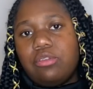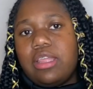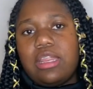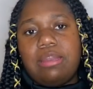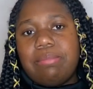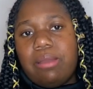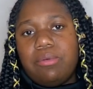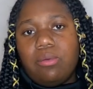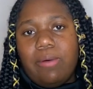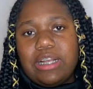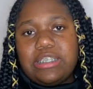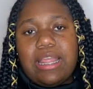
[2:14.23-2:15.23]
think anybody want to
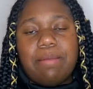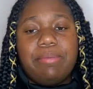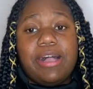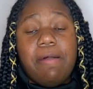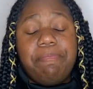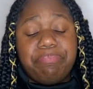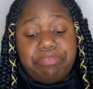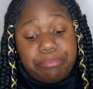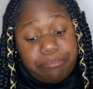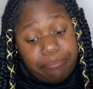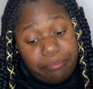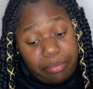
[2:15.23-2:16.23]
watch that, but
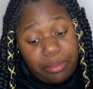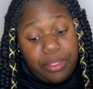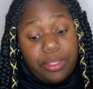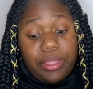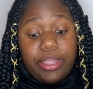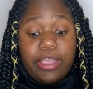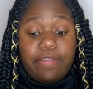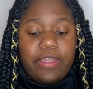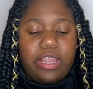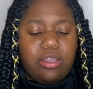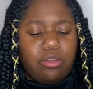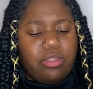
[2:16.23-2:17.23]
if they
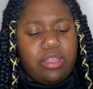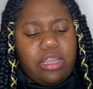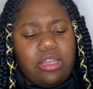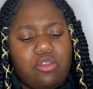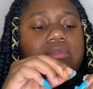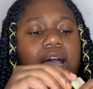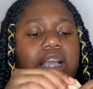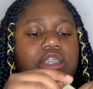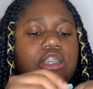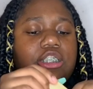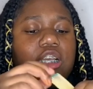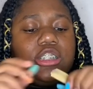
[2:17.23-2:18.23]
do, then they do. I
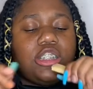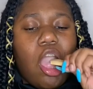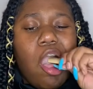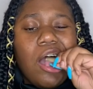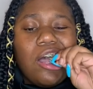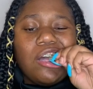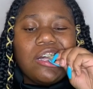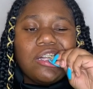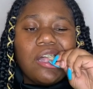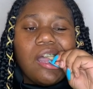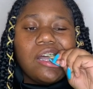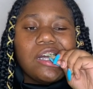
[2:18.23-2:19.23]
should just
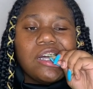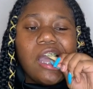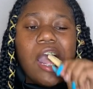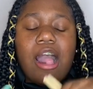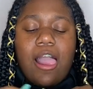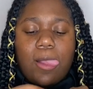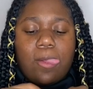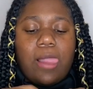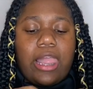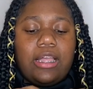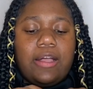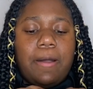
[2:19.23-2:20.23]

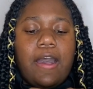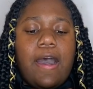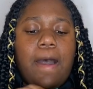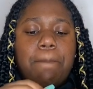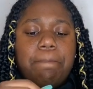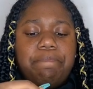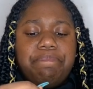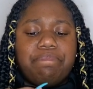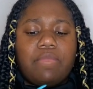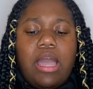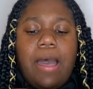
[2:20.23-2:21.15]
like a um a